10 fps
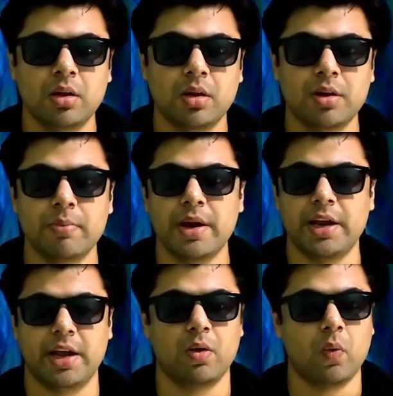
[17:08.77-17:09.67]
It may
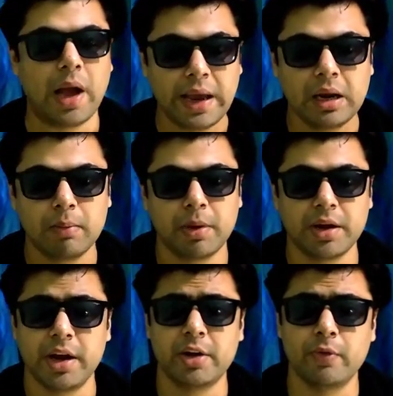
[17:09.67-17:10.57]
take a while,
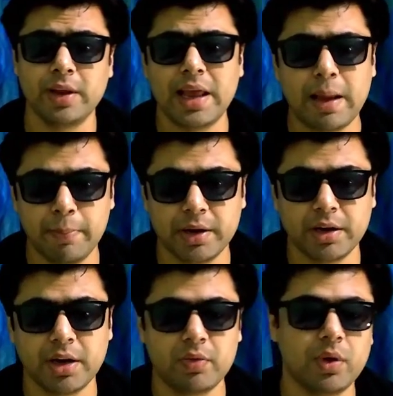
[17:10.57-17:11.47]
but it will happen,
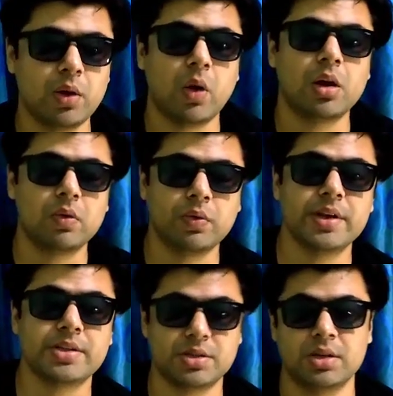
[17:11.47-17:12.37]
and it will
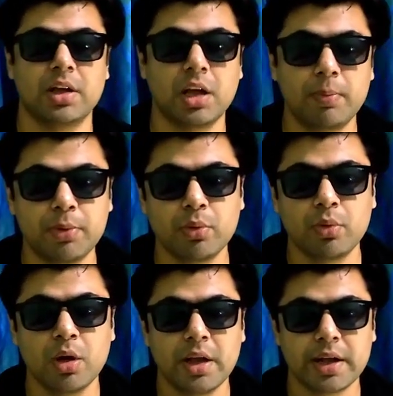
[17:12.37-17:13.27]
always help
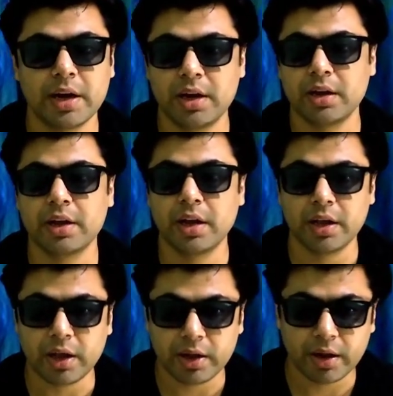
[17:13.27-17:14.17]
you
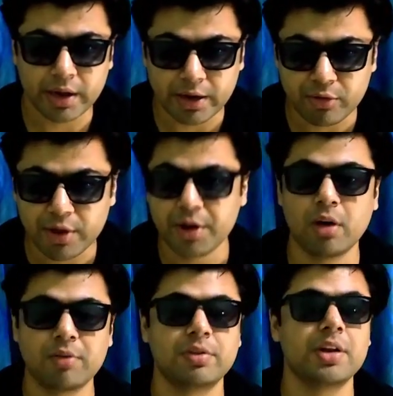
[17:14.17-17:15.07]
get rid
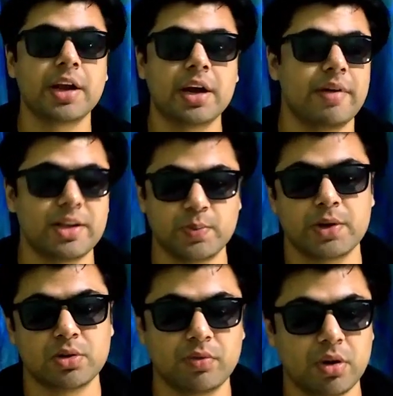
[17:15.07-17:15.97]
of the negative
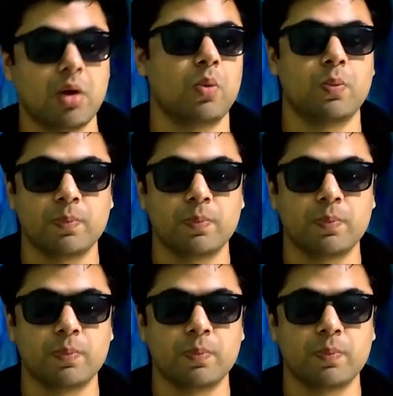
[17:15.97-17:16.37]
aspects of the Rahu.